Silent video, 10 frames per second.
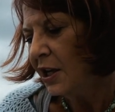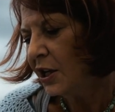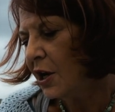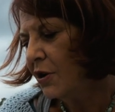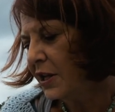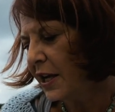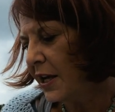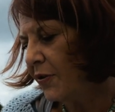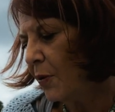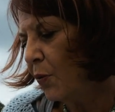know
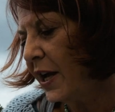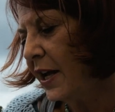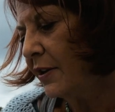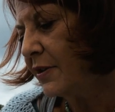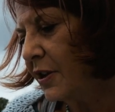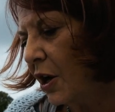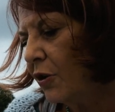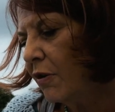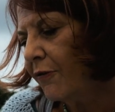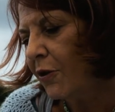ye that we, unto the
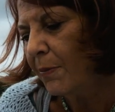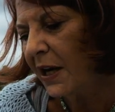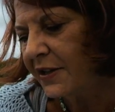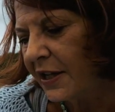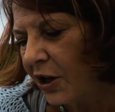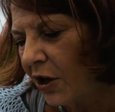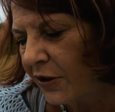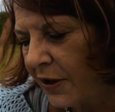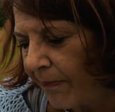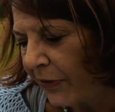honour of Almighty God,